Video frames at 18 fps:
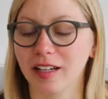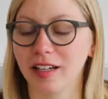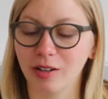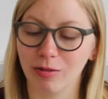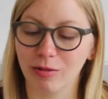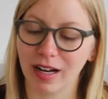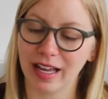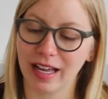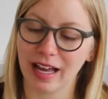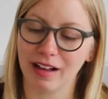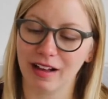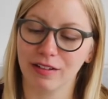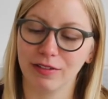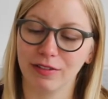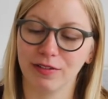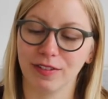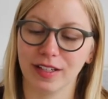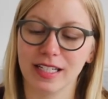at
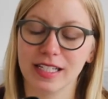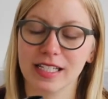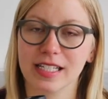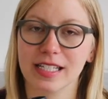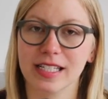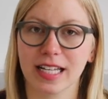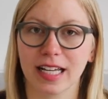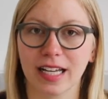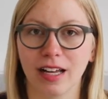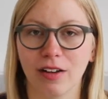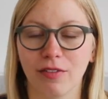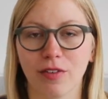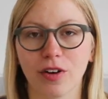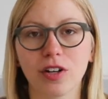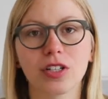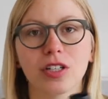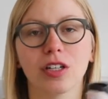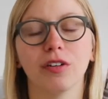EYF is a
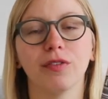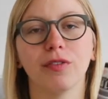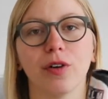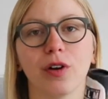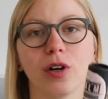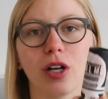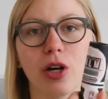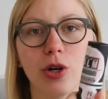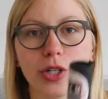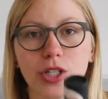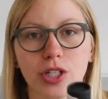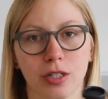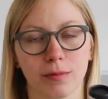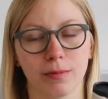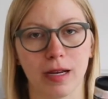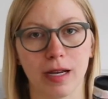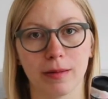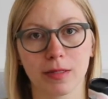version of her
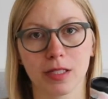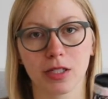lotion balm.